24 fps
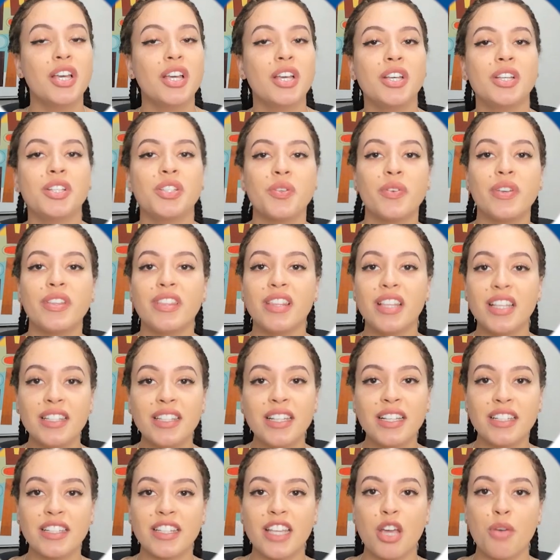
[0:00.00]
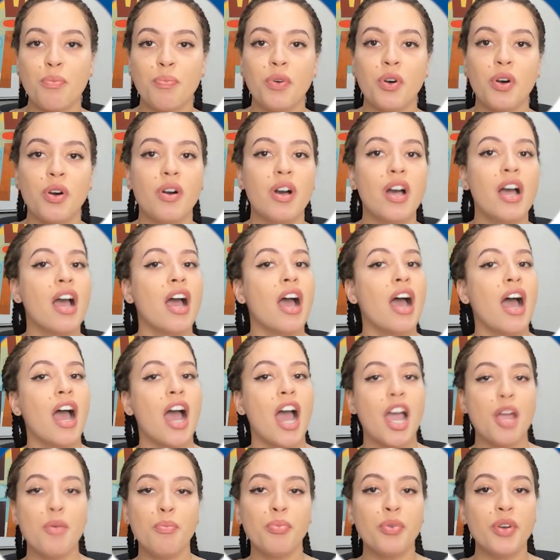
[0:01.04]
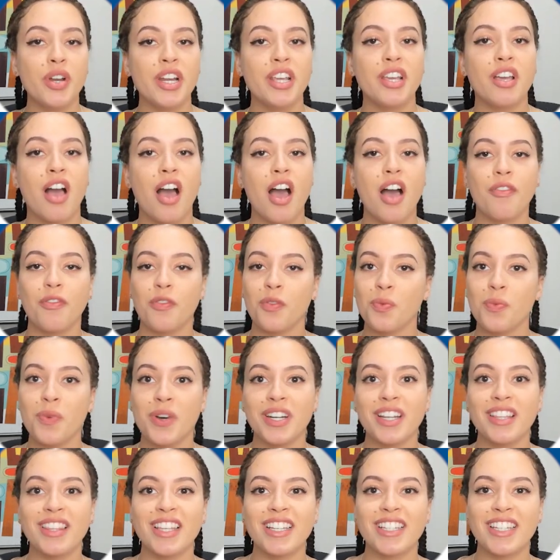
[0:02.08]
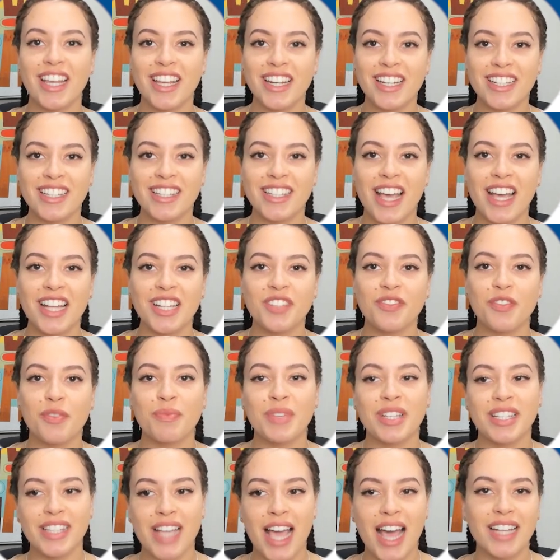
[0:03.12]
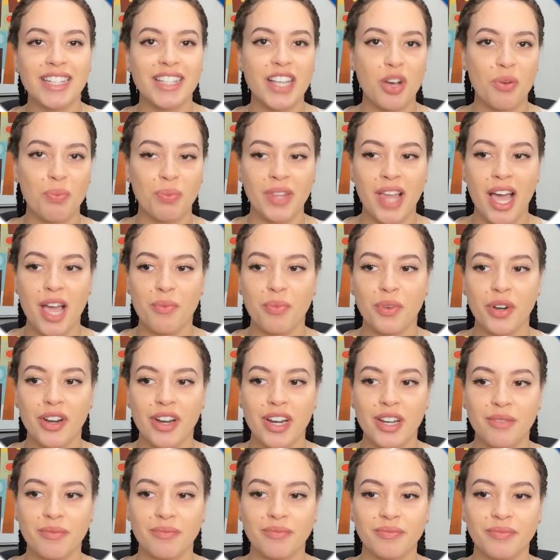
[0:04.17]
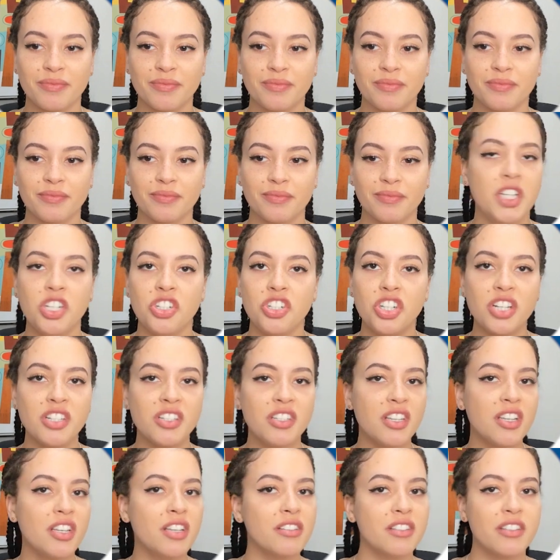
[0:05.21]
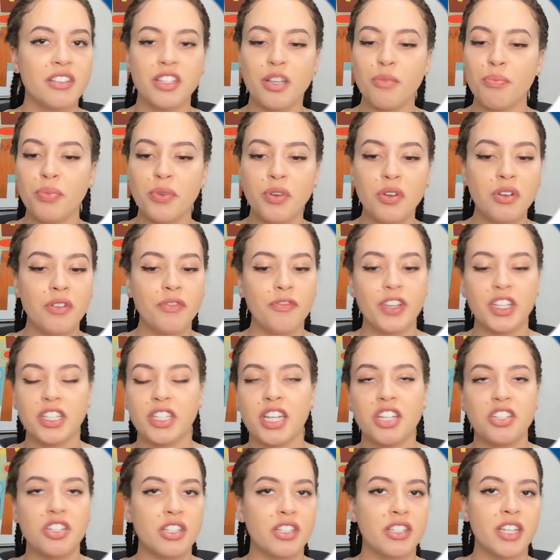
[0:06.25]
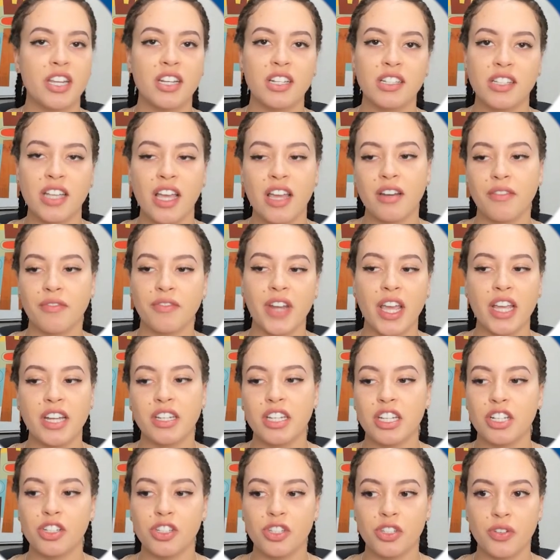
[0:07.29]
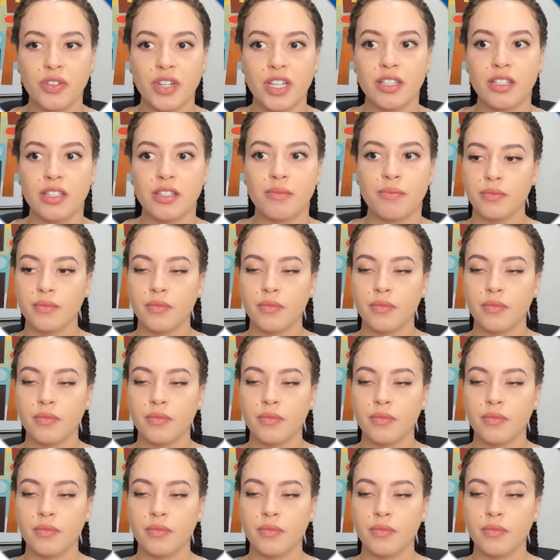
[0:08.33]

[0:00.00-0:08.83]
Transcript: So in this example, I'm printing off one of the data sets from the SaaS Help library. Just a simple fictitious data set of nineteen students.